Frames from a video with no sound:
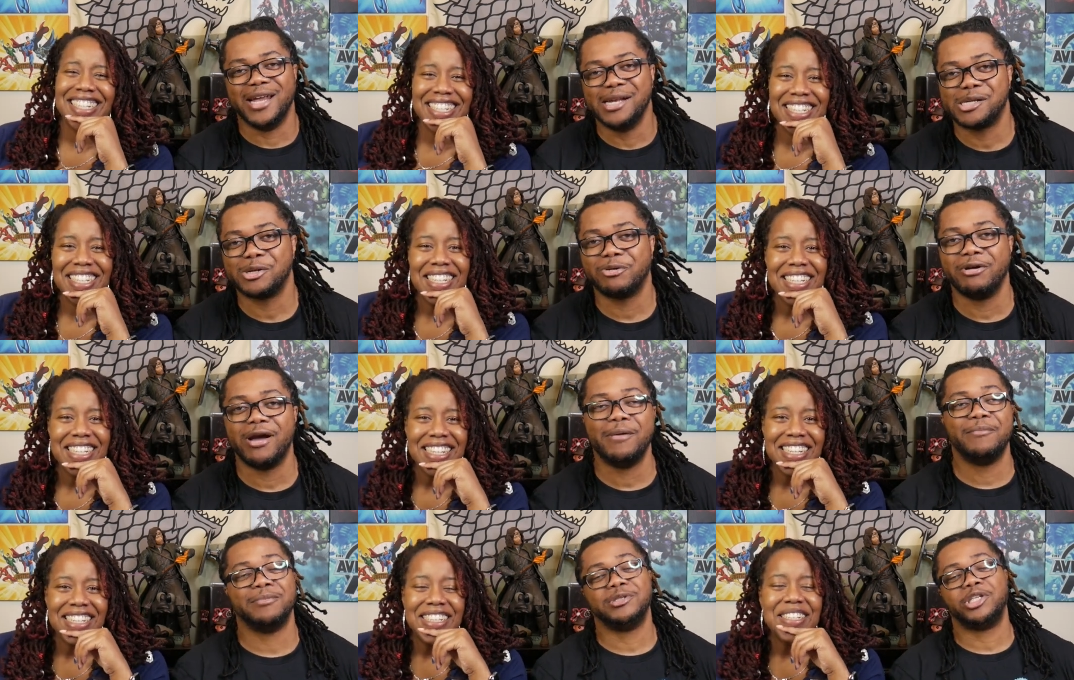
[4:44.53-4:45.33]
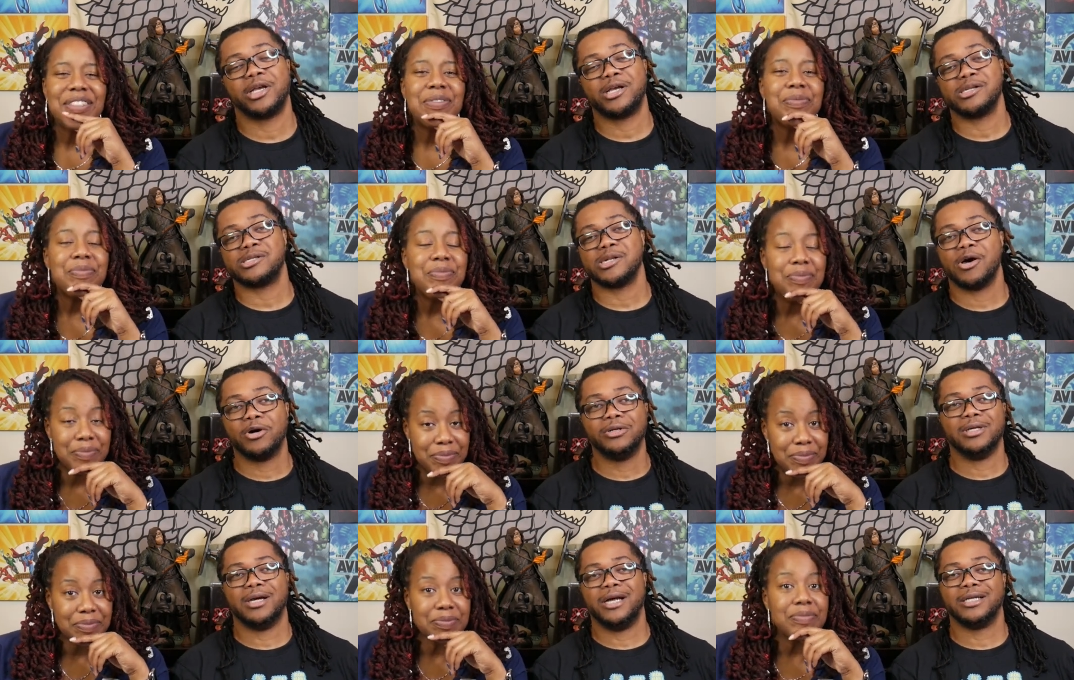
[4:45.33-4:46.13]
Speaker 1: to Instagram. Check us
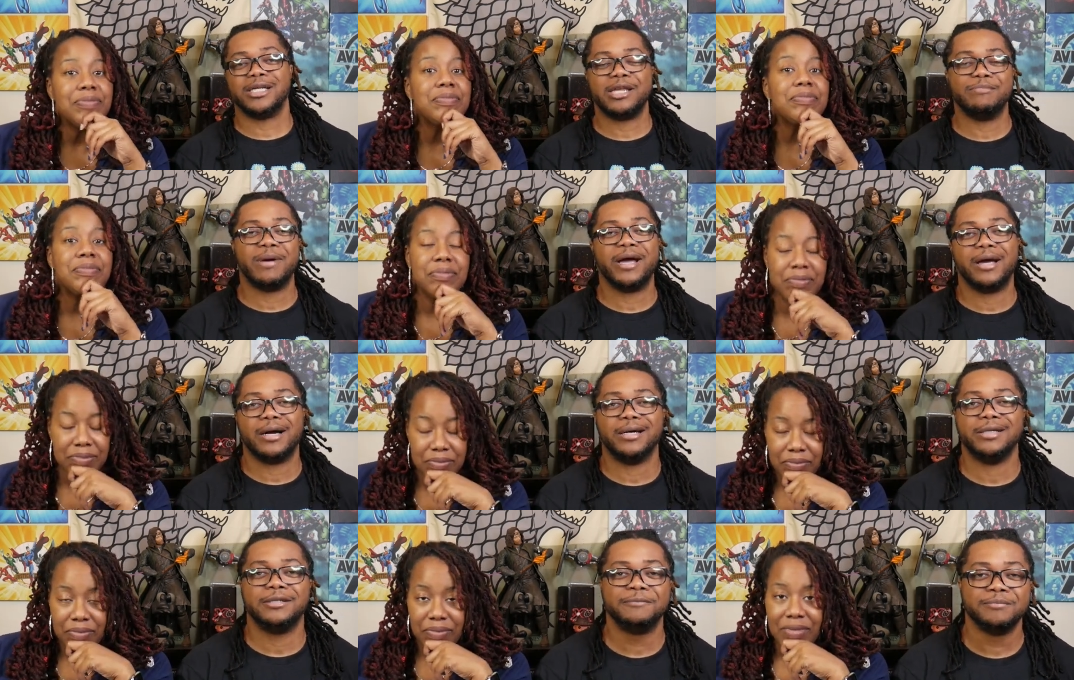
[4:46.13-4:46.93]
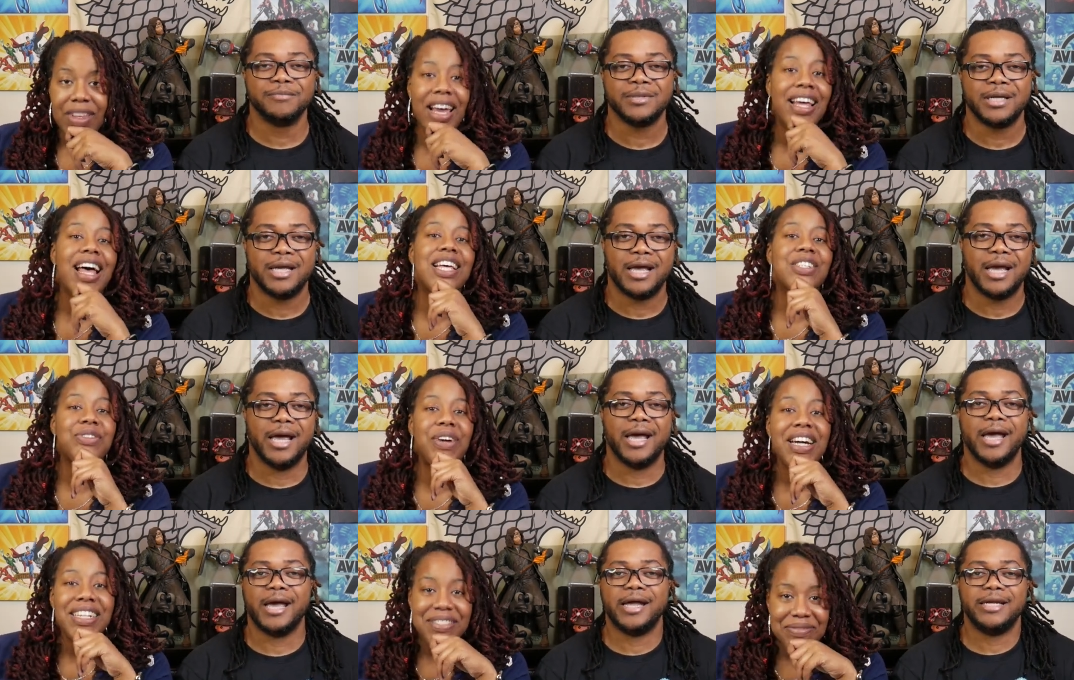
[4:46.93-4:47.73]
out and mm-hmm. my heart.
Speaker 2: That's
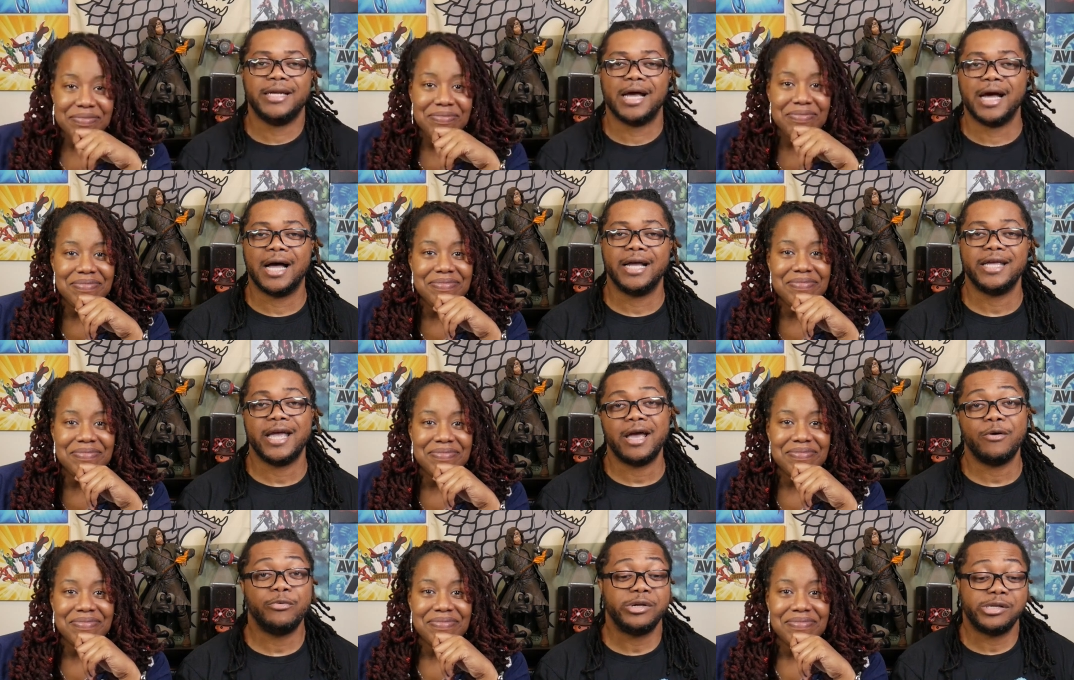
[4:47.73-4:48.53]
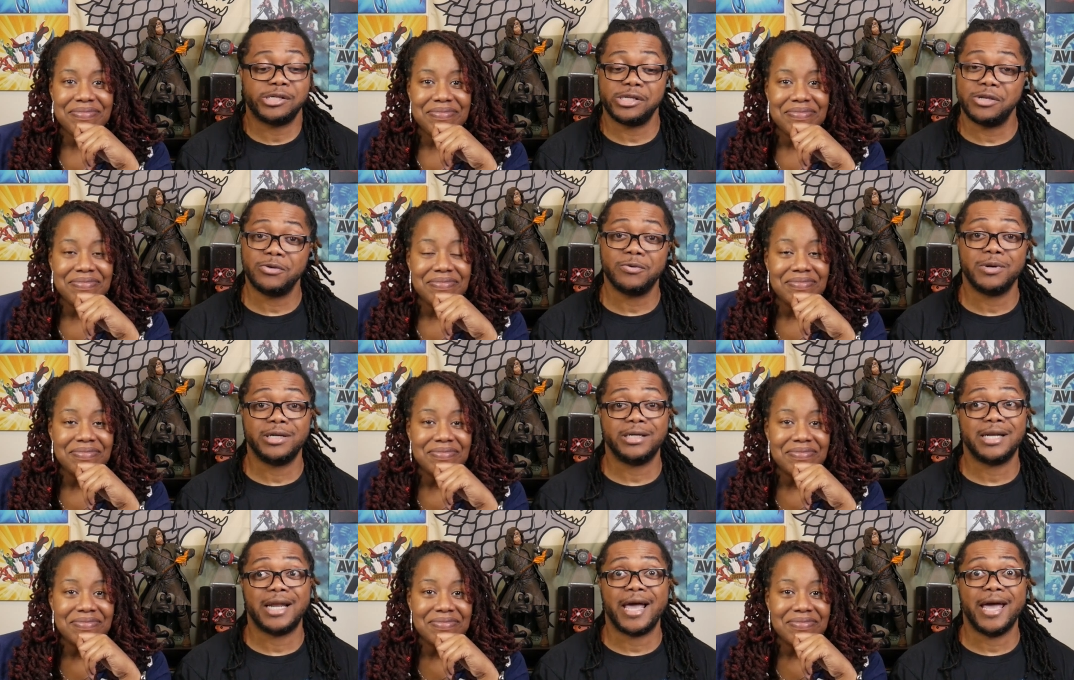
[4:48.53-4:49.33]
right. And
Speaker 1: uh, yeah, we see you
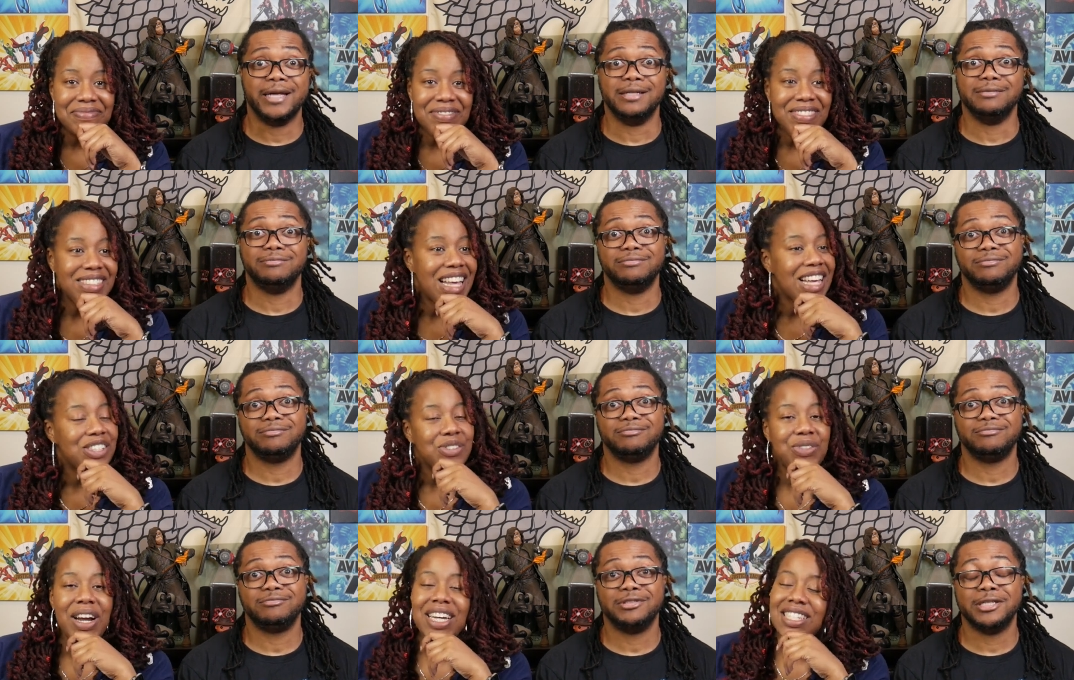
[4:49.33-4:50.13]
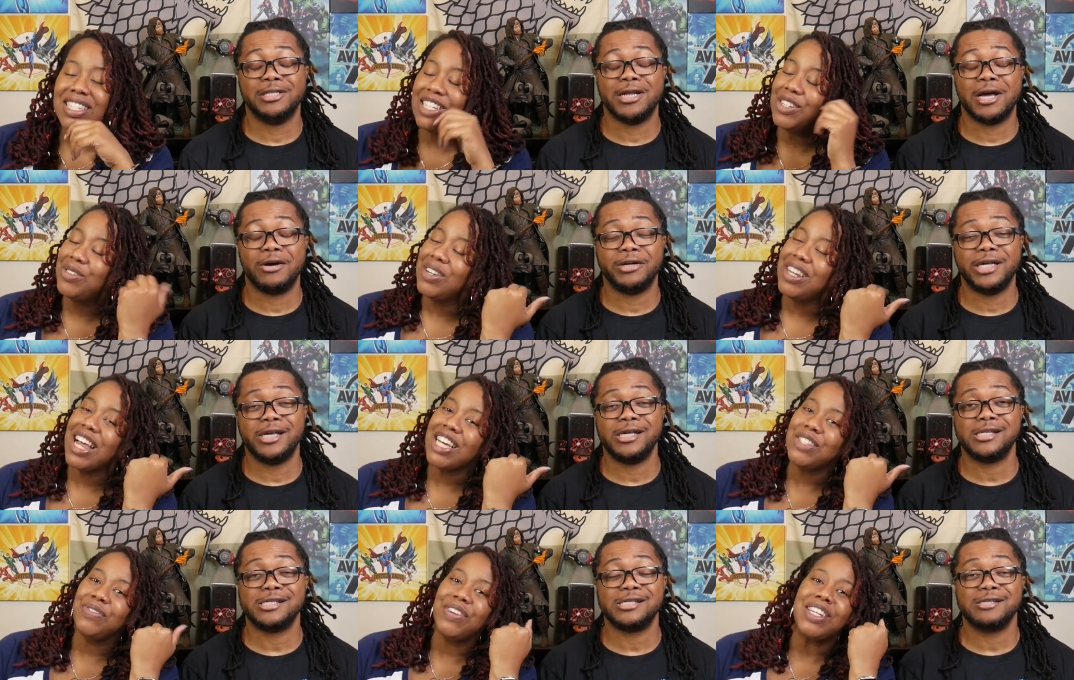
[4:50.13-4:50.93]
on the light. That's
Speaker 2: right. You see you in
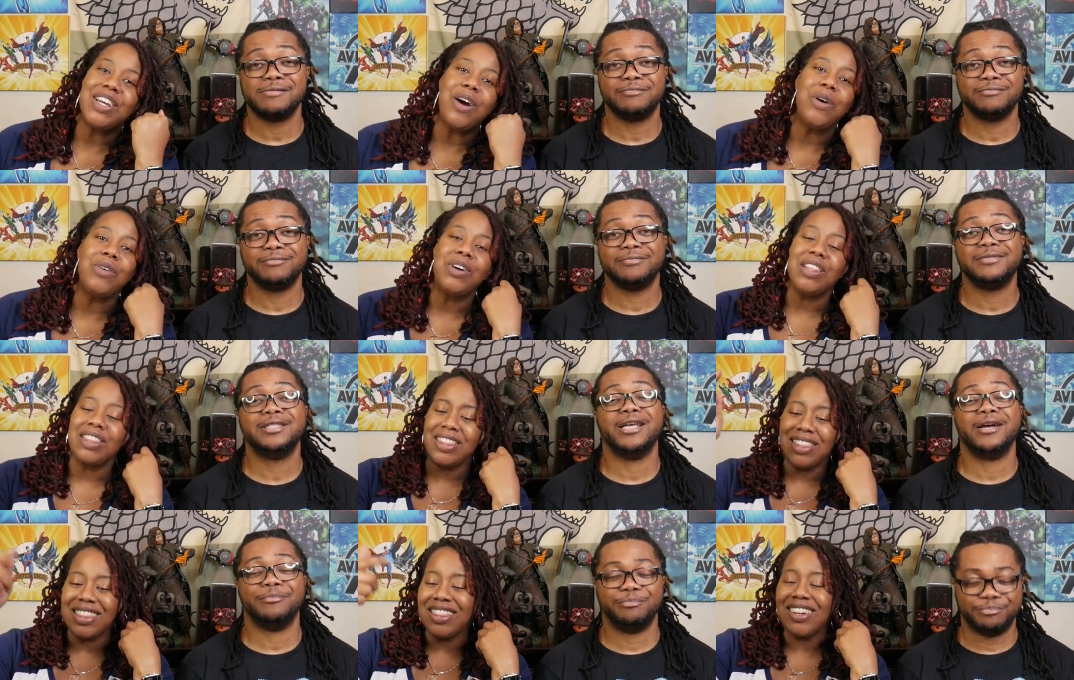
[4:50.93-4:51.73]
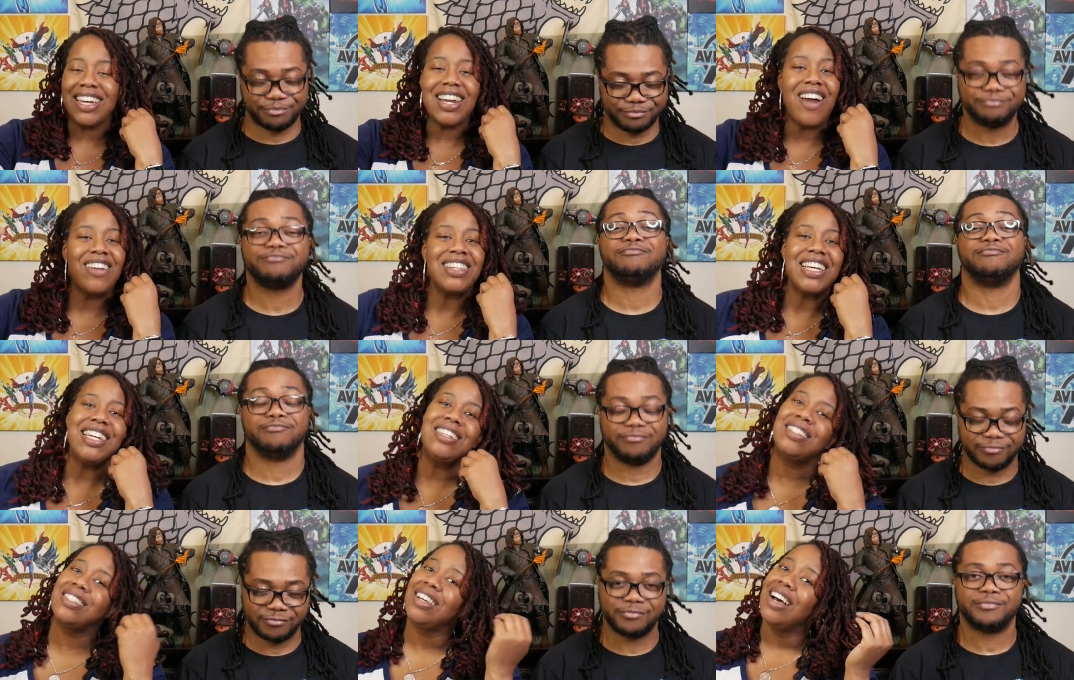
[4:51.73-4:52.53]
the next video. Yep. Look at our
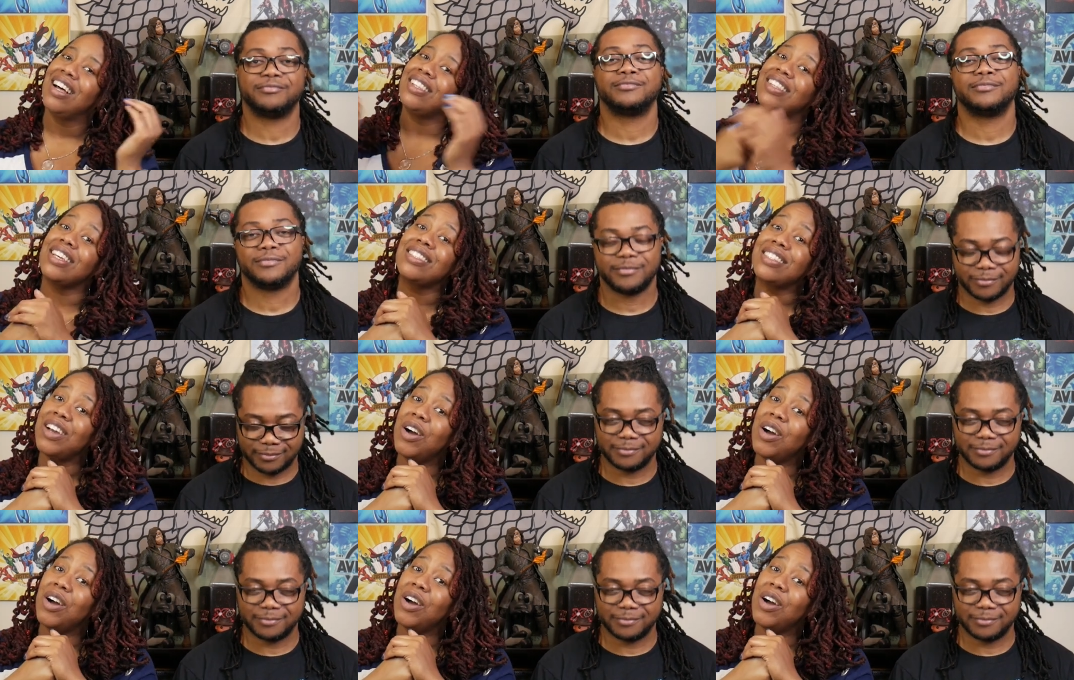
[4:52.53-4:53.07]
links. Let's